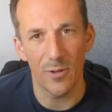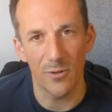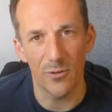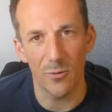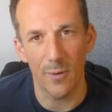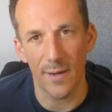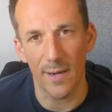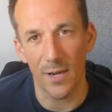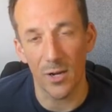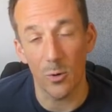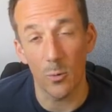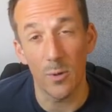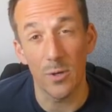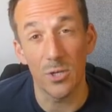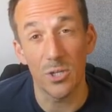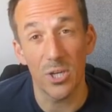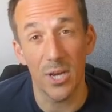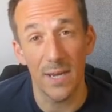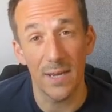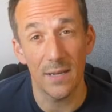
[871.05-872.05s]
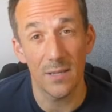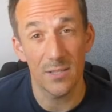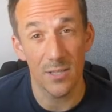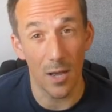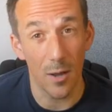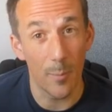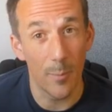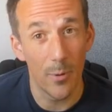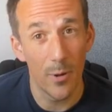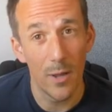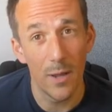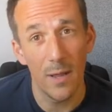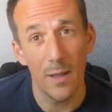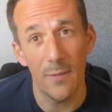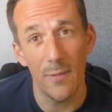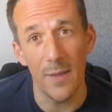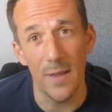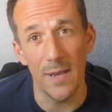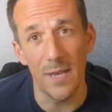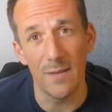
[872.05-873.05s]
so I can go and chase up
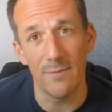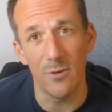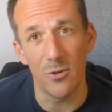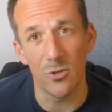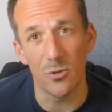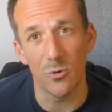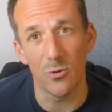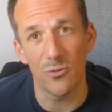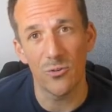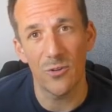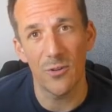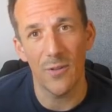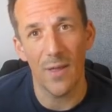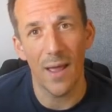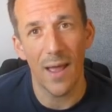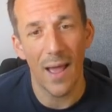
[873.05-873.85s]
the individuals that